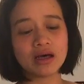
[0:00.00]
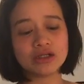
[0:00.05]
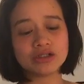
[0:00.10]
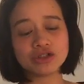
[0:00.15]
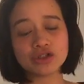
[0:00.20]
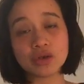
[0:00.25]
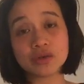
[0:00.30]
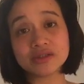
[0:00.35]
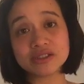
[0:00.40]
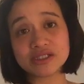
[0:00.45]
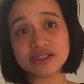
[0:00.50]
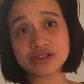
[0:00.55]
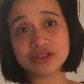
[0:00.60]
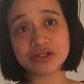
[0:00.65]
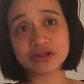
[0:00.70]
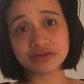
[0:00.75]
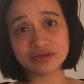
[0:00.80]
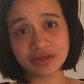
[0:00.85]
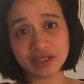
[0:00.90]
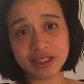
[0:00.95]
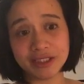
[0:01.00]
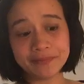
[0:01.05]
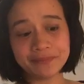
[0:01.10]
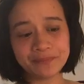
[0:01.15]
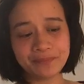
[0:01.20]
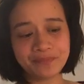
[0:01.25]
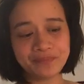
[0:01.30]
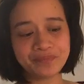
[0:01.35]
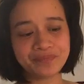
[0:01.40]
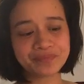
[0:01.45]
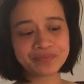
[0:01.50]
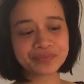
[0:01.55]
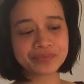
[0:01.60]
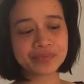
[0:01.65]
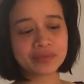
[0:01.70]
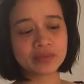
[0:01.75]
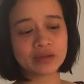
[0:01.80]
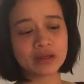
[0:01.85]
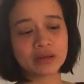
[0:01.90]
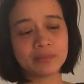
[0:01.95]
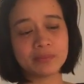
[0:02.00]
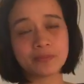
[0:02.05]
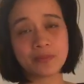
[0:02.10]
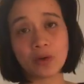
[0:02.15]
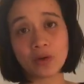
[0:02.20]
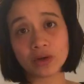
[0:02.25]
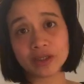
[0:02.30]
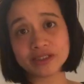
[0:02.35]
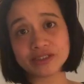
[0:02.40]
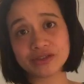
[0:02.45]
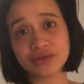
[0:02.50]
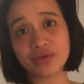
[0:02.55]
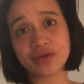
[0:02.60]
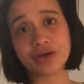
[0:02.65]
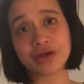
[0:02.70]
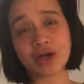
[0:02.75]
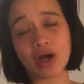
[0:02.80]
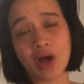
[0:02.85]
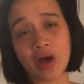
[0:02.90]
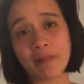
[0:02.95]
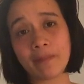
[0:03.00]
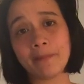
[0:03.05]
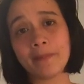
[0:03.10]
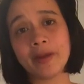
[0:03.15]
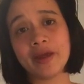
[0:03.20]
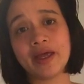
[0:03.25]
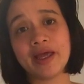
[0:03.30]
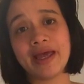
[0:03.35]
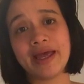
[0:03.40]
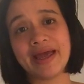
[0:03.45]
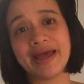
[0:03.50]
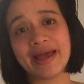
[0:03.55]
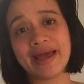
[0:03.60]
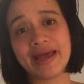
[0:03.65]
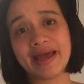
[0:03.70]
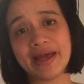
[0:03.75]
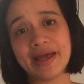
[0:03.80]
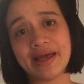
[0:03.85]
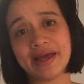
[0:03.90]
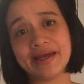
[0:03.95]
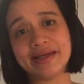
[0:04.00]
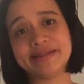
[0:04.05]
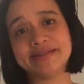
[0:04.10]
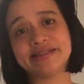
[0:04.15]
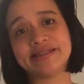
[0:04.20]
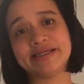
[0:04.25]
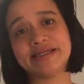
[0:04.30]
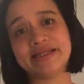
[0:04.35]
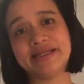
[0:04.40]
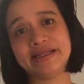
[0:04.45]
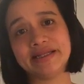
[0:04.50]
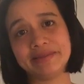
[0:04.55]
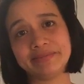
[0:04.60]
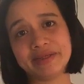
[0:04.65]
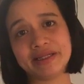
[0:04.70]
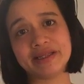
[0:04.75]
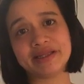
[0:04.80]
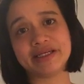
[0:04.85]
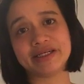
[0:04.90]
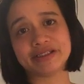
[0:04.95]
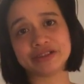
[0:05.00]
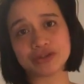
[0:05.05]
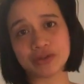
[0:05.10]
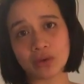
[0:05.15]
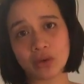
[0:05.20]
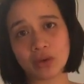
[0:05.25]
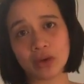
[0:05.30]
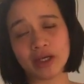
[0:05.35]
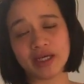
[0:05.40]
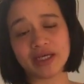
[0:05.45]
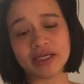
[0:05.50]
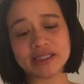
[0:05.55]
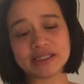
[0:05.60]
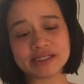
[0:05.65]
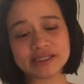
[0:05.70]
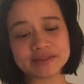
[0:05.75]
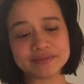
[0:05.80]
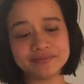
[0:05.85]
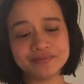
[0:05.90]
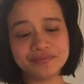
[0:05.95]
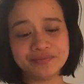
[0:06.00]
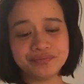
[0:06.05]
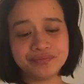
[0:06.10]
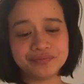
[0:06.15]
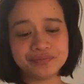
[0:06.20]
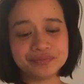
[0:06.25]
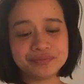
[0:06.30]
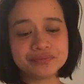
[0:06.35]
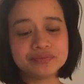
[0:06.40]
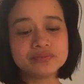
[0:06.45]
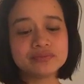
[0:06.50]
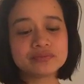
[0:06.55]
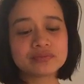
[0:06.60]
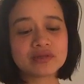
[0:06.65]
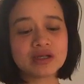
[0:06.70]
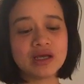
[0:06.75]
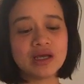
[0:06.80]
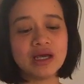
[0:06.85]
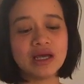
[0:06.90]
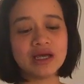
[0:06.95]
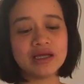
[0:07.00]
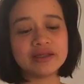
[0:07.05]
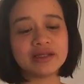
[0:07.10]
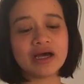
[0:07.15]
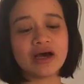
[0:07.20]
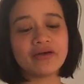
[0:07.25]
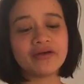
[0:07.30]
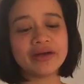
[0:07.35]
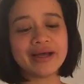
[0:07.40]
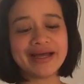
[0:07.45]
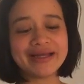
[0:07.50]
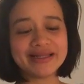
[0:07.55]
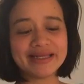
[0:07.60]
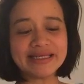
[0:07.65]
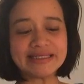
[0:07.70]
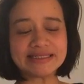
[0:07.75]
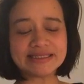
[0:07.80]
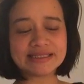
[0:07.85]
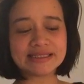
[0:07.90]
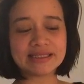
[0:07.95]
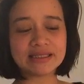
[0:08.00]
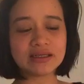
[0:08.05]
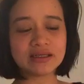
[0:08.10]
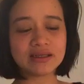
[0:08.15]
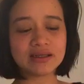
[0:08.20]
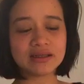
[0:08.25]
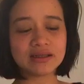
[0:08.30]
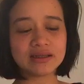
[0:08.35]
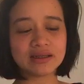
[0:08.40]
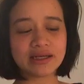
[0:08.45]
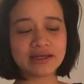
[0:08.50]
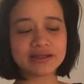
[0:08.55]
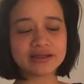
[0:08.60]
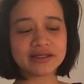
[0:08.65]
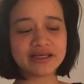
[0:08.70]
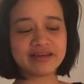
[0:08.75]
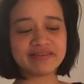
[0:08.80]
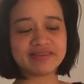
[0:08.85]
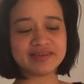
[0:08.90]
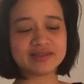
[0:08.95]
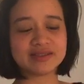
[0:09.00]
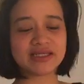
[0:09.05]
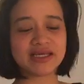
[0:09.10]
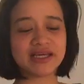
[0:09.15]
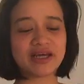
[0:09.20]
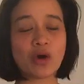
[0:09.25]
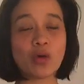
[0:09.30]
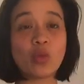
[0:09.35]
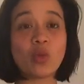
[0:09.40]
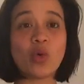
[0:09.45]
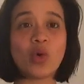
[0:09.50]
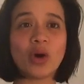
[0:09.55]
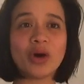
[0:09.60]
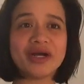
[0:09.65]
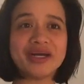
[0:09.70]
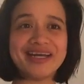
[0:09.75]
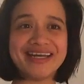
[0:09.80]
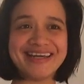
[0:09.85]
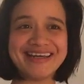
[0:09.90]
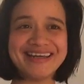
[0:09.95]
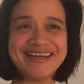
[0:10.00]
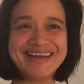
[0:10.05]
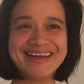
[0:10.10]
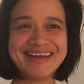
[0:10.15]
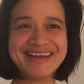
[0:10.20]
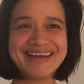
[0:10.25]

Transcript: Don't intervene, pour into their cup, and limit their toys. Now, what I like to give as a warning